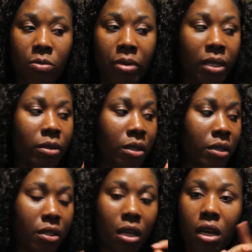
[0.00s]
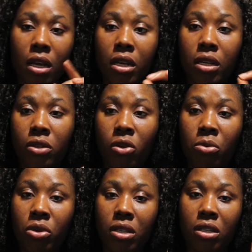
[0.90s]
bed because it's
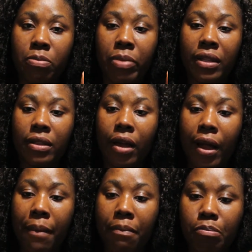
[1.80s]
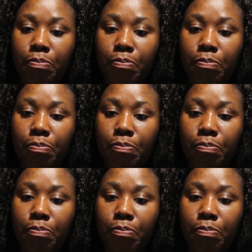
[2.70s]
almost his bedtime.